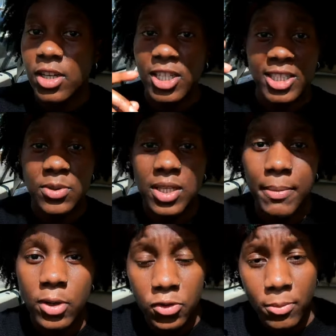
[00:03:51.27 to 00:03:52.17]
she was in the
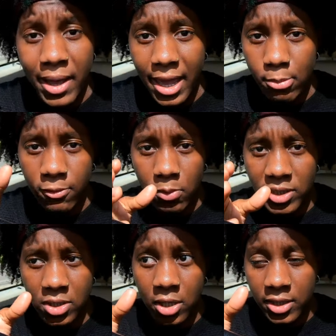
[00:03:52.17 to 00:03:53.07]
middle of doing my hair before we
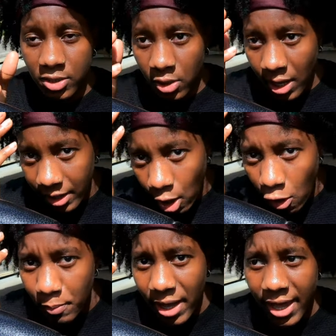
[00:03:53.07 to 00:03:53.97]
started this. So I had
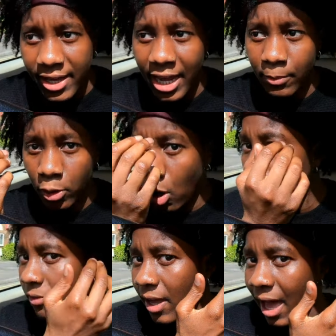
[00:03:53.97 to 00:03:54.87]
half my hair cameoed,
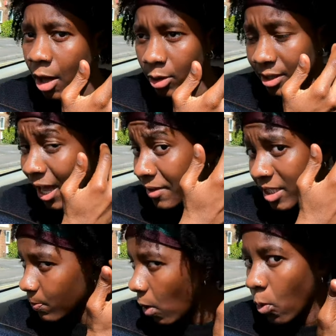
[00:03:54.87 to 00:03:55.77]
half it out like
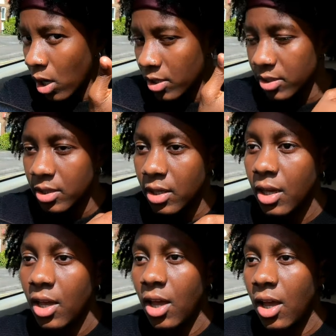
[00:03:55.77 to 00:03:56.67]
this, but worse.
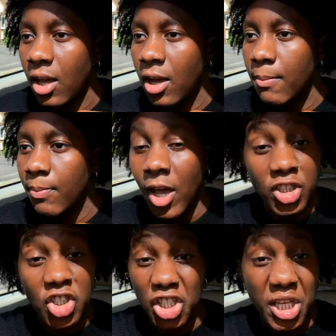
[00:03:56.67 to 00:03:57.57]
I
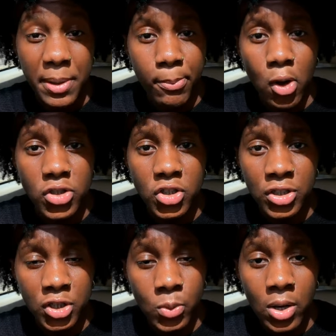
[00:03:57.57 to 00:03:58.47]
just had boxers
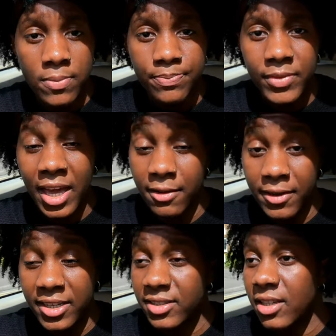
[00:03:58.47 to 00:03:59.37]
on as well and a
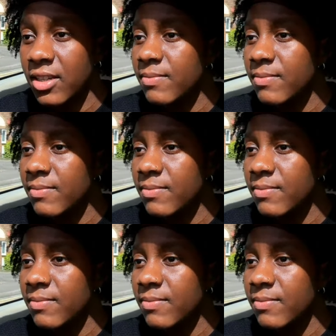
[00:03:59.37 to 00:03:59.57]
vest.